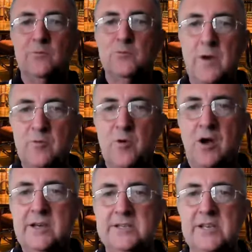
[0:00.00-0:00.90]

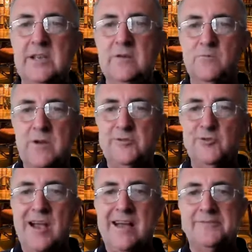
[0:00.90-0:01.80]
rewriting,
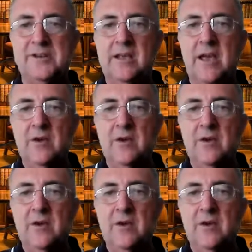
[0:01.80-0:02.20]
redrafting,